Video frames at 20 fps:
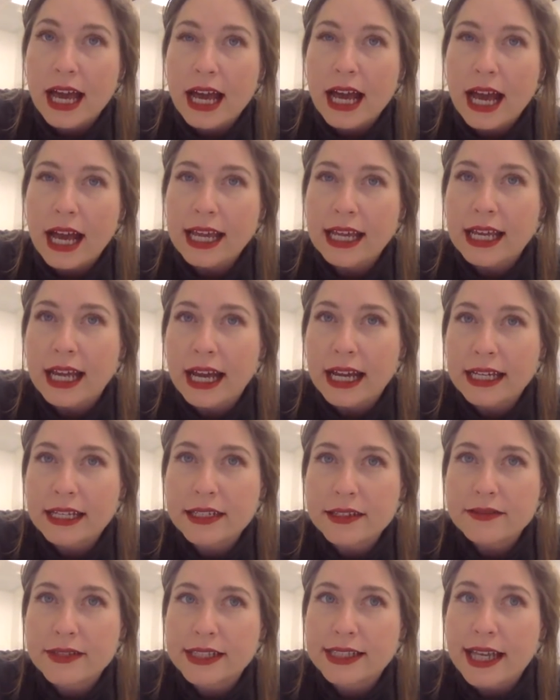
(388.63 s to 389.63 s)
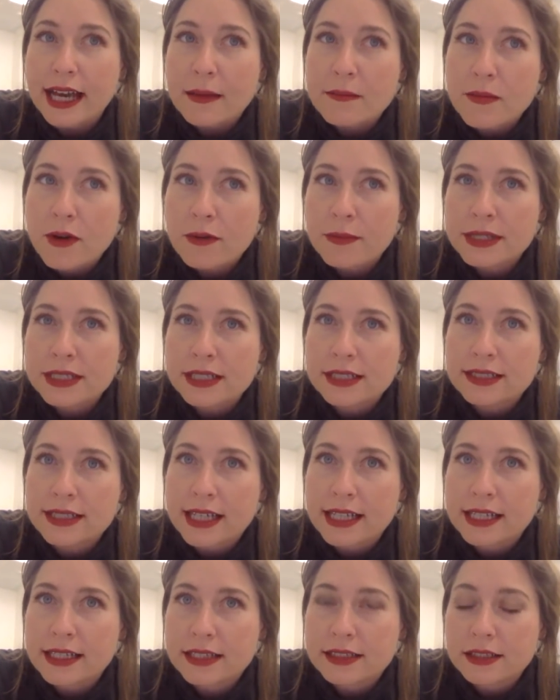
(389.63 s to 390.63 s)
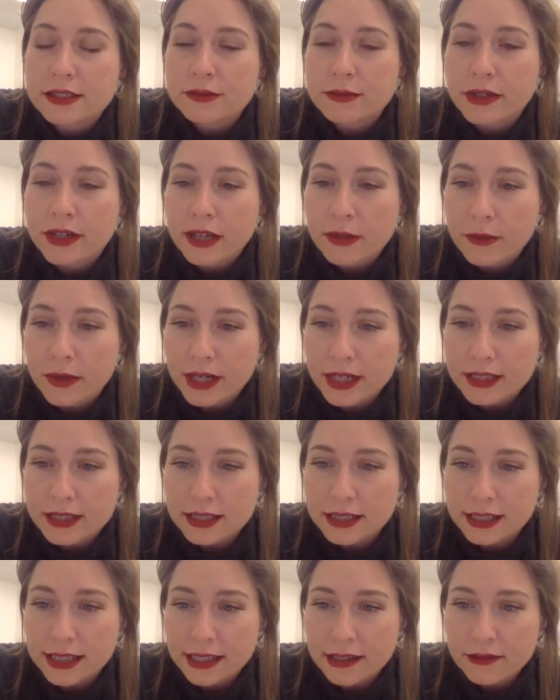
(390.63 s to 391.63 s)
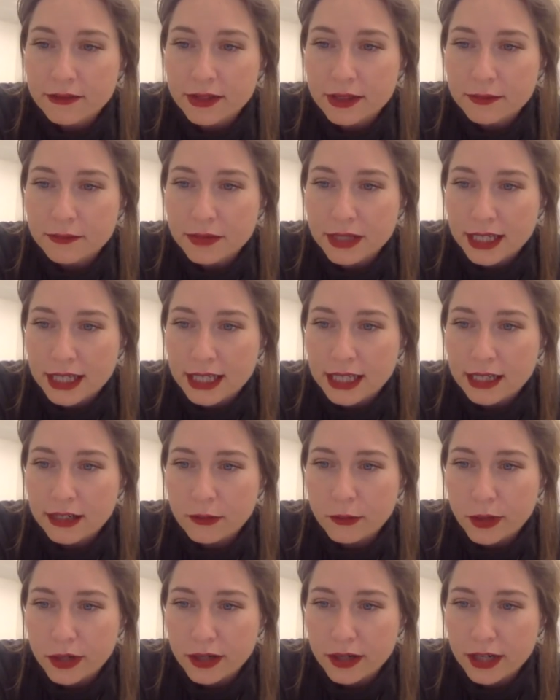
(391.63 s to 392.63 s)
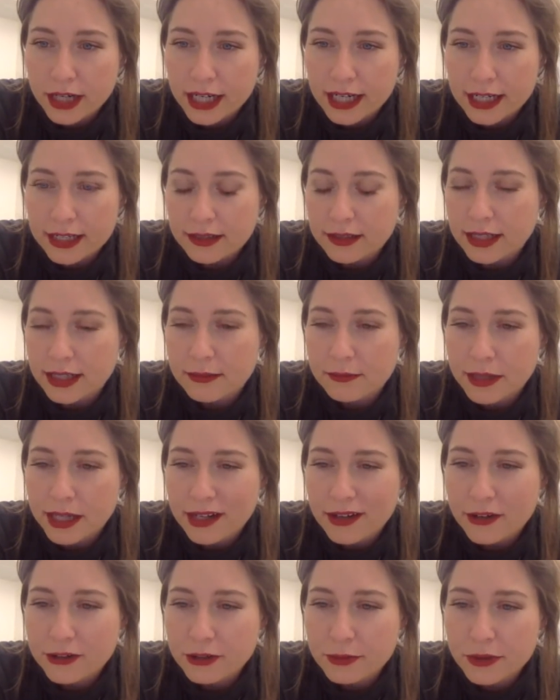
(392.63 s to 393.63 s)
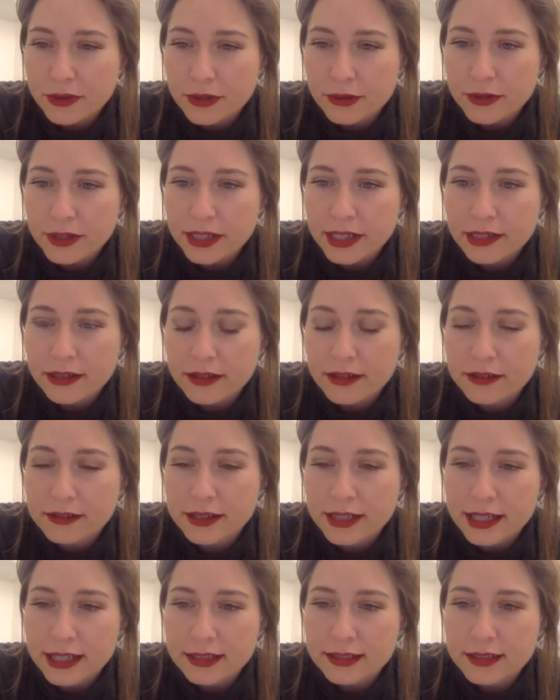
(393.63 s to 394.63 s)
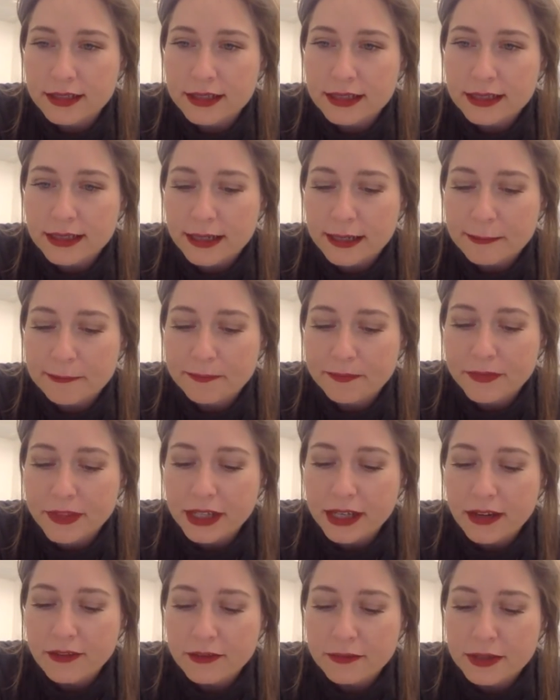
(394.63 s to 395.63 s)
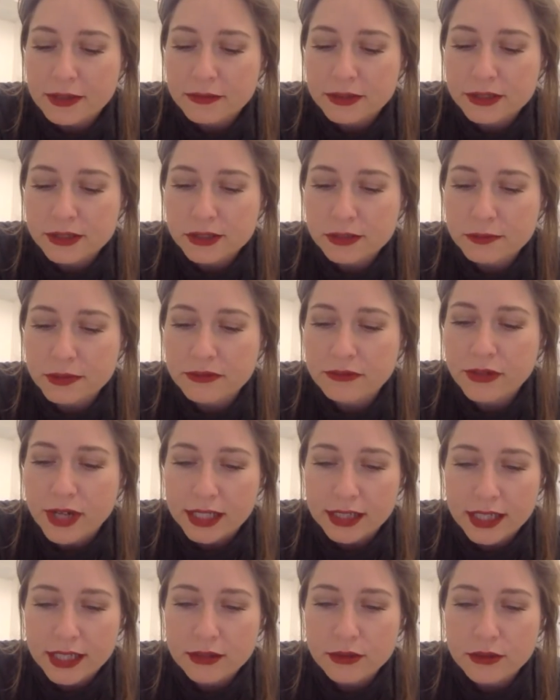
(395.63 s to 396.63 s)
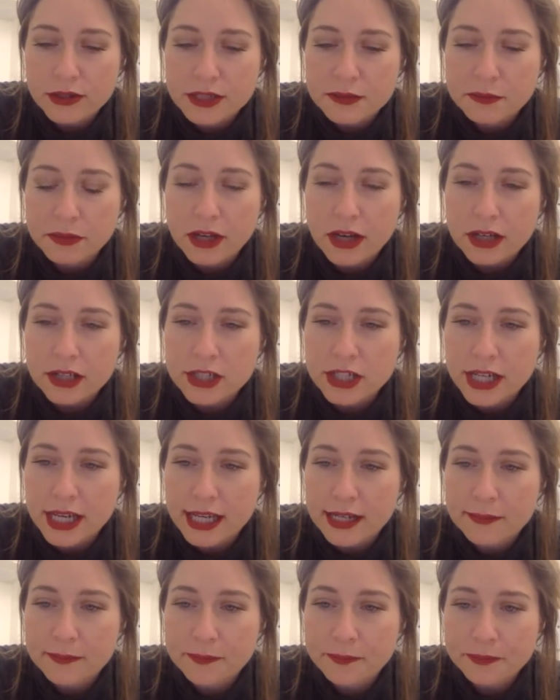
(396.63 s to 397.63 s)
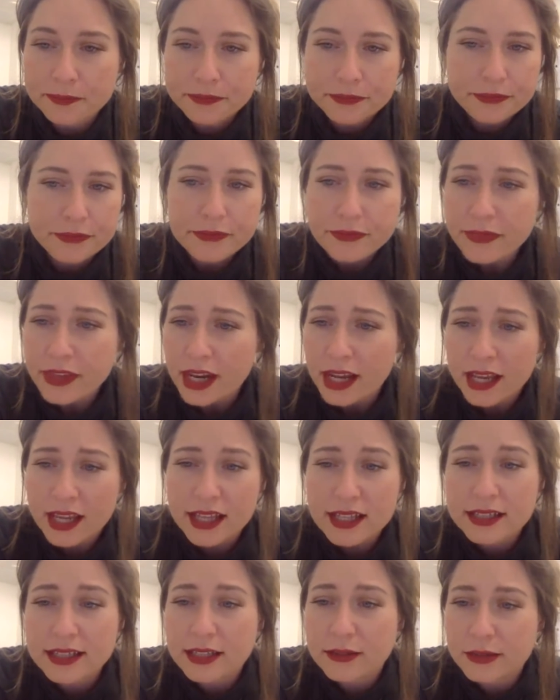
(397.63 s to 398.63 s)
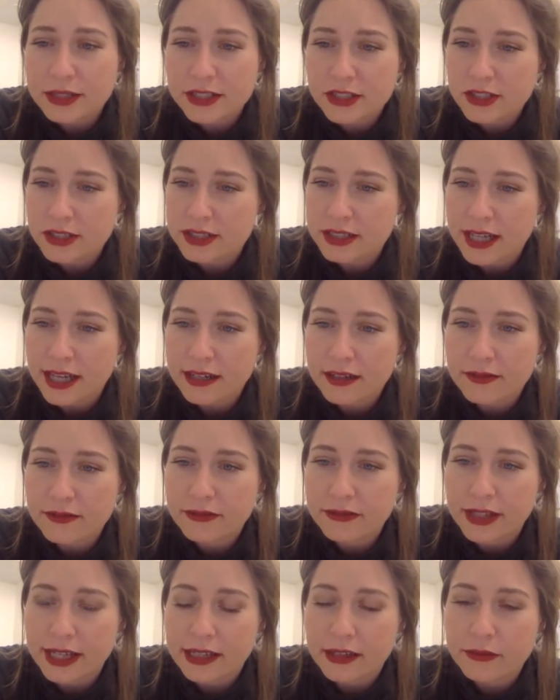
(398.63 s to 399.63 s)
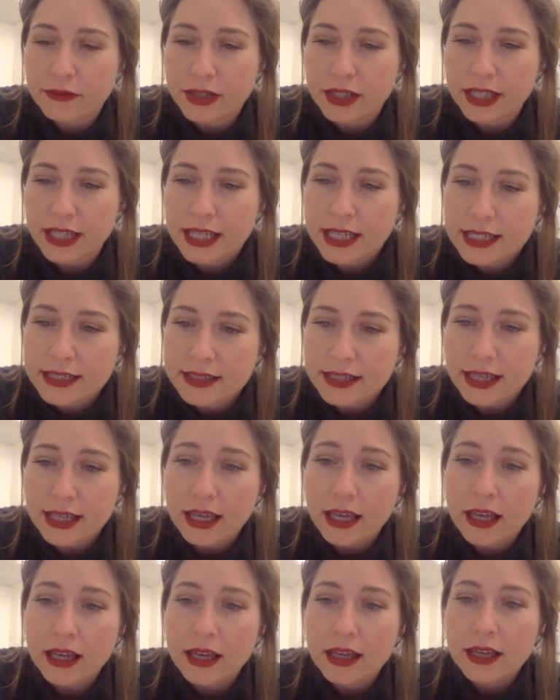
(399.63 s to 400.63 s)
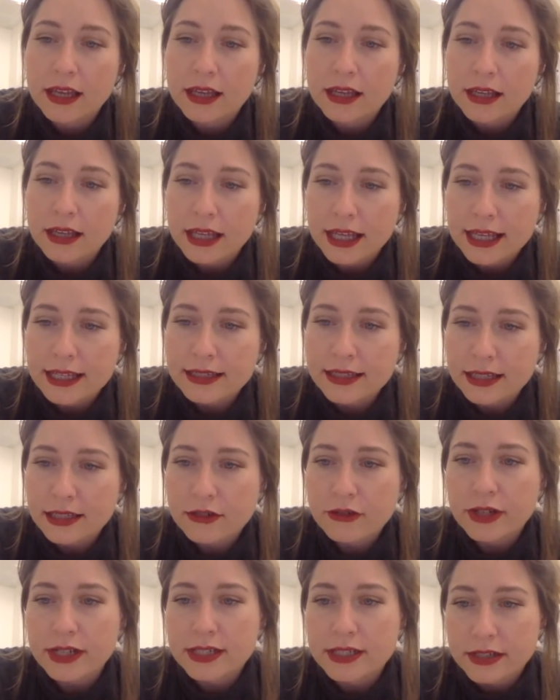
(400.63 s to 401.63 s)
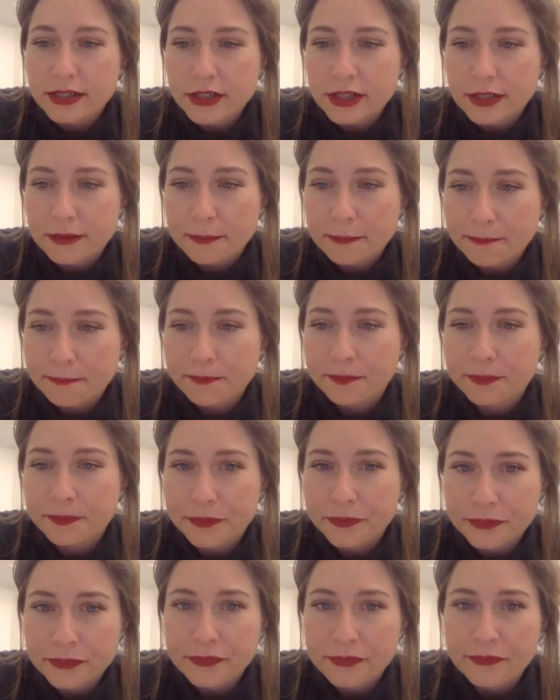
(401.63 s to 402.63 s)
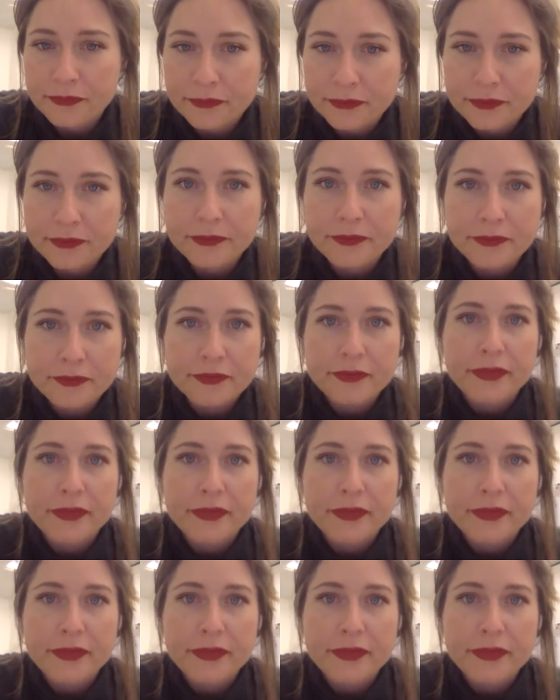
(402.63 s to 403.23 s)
I kind of at that moment decided this is where I wanted to live and be and work and be an entrepreneur here. And the government was super friendly towards blockchain. And it was just kind of like a really easy transition. Yeah.